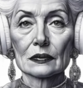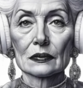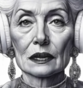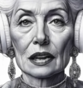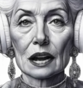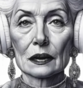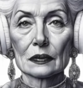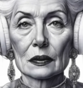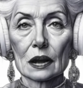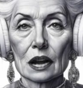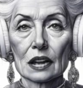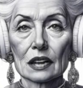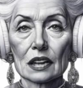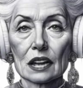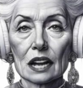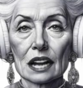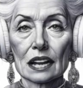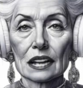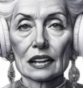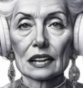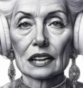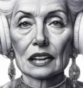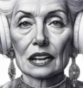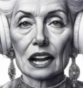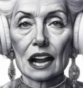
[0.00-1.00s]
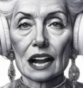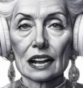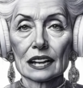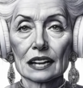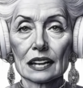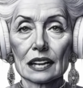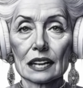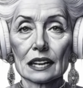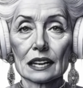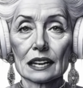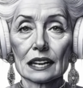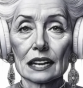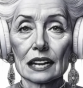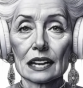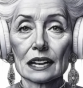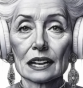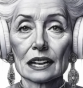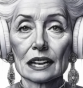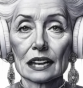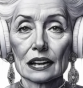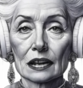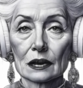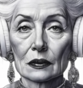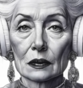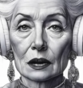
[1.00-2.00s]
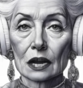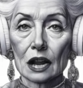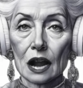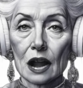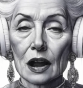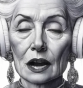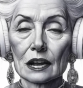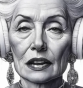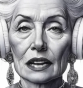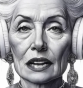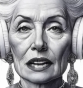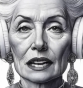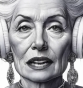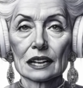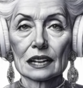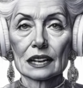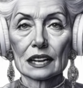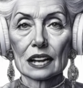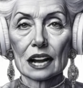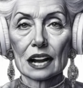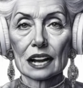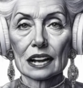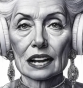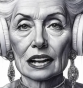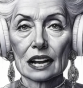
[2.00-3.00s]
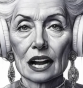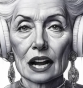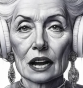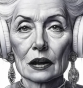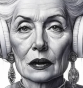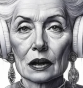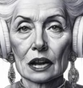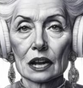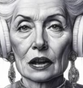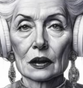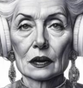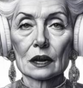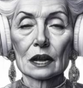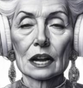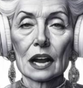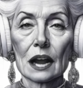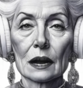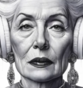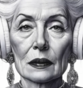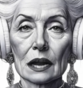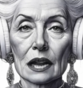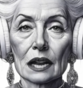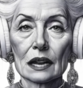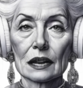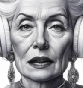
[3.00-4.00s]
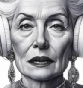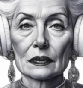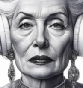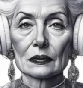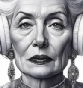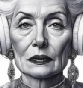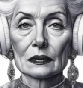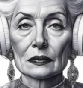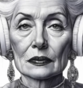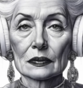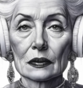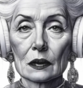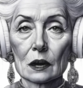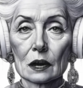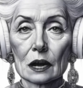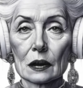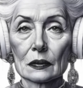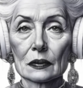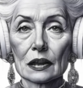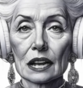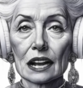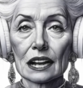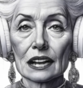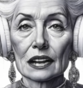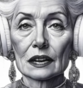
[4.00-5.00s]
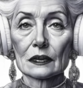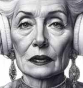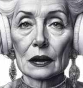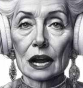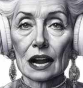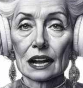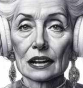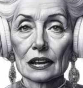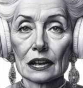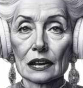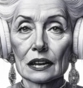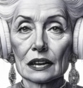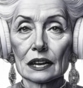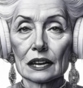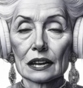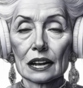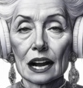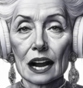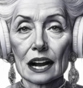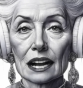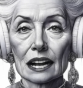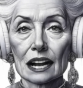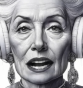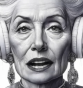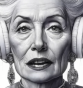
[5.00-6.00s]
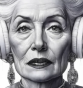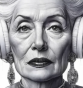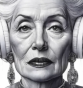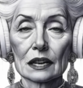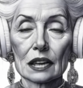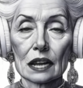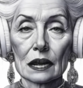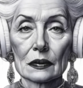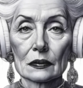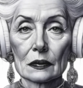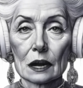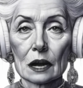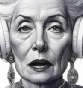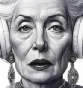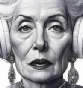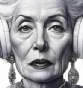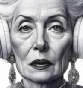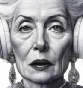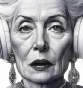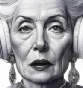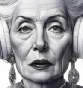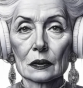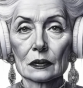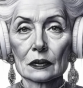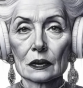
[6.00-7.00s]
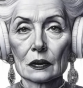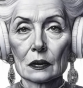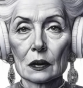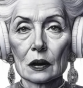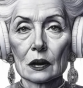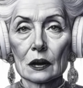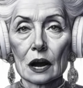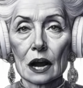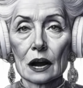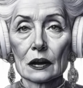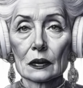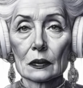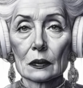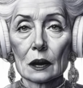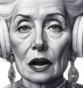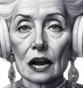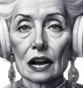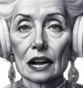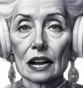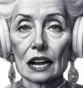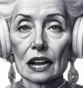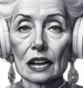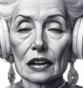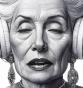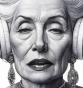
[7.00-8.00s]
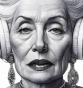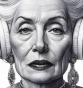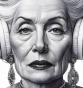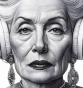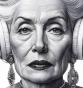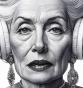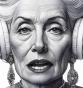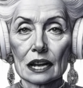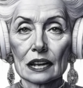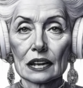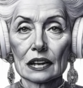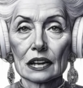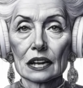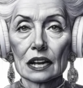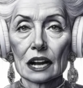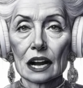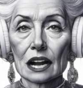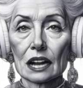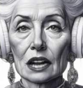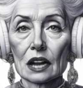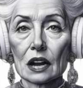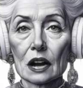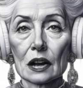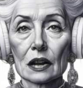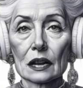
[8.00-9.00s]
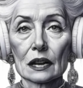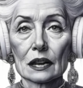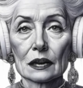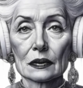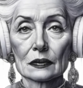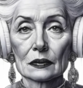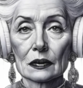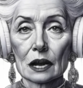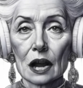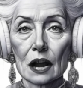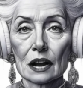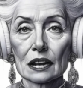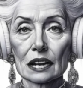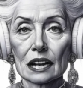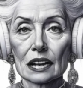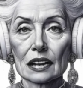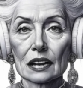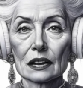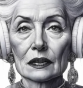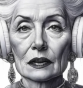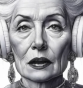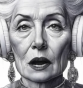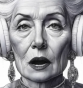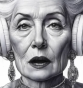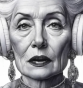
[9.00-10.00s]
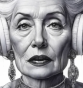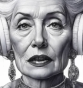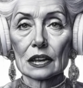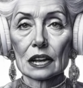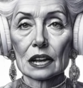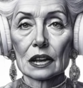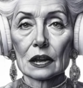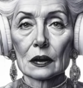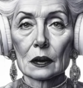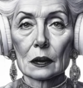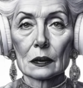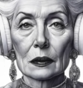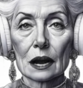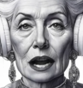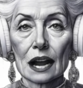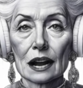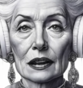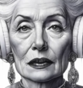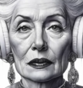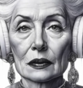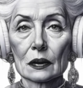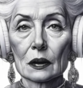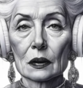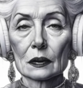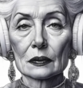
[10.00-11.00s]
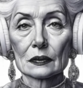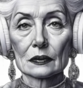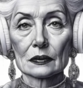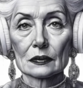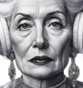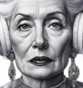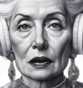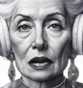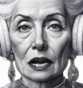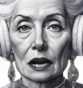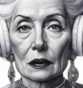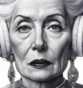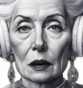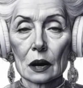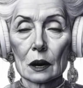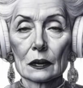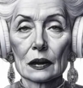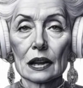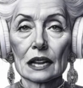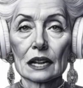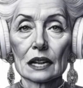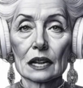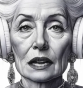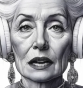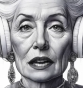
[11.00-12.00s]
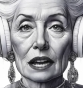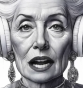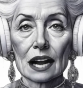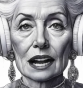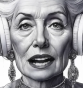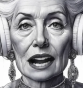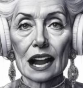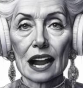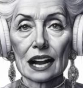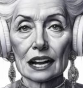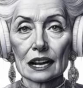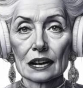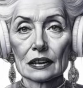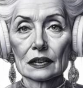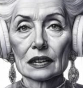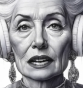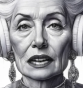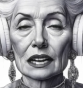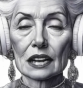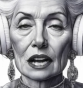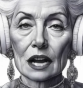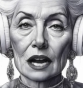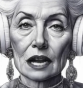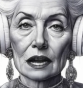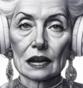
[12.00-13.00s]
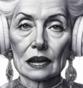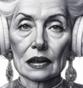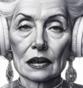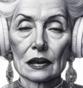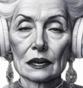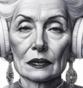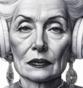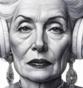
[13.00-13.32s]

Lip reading: Emerging in the 1960s with artists like Yayoi Kusama, whose obsessive patterns and infinite mirror rooms were groundbreaking, installation art has evolved into a platform for experimental and activist art,